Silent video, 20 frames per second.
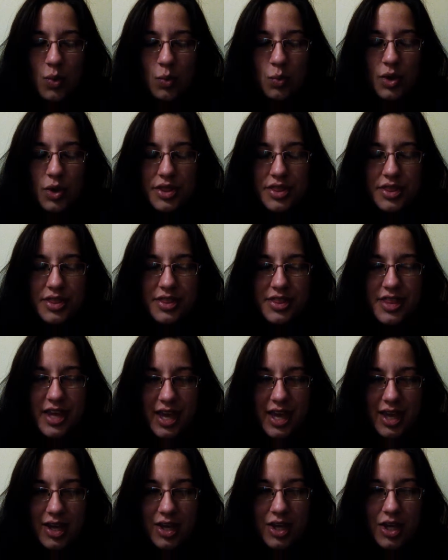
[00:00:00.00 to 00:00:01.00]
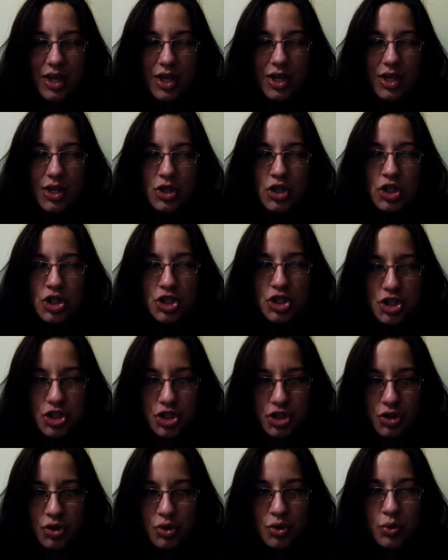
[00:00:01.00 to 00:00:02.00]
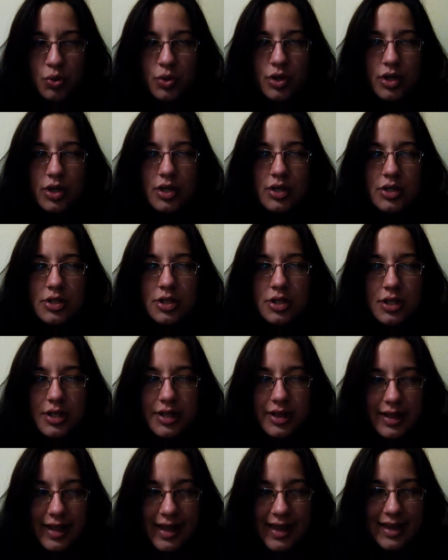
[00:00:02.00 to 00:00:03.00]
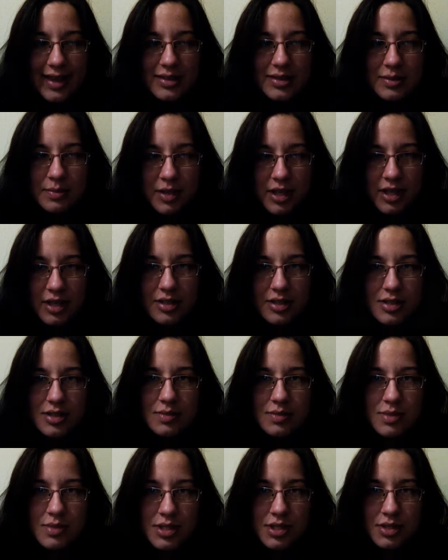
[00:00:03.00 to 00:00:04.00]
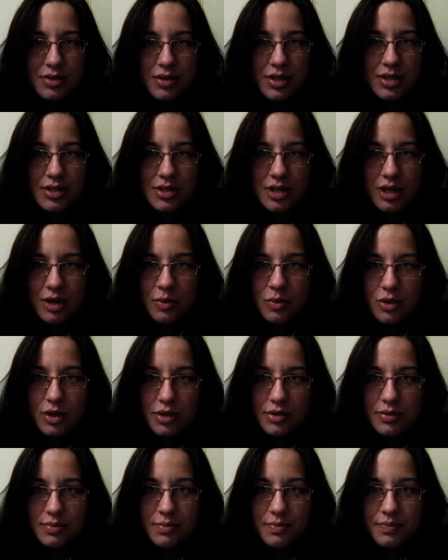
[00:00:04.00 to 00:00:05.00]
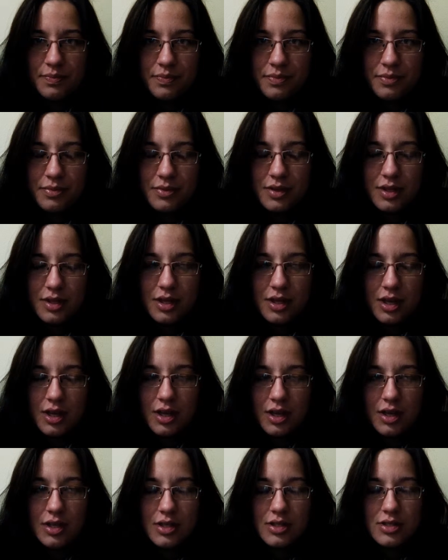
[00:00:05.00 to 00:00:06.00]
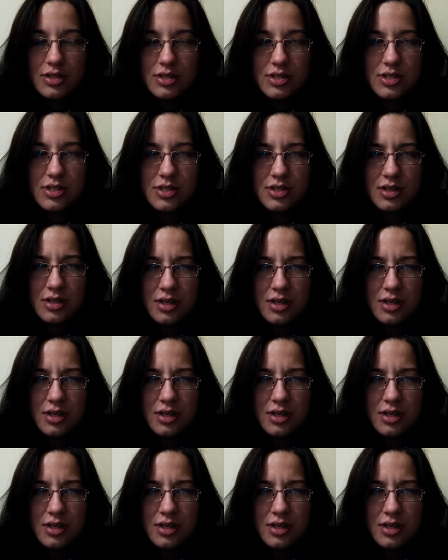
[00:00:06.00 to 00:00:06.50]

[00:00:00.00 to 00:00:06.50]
what they could do could land me in some serious hot water and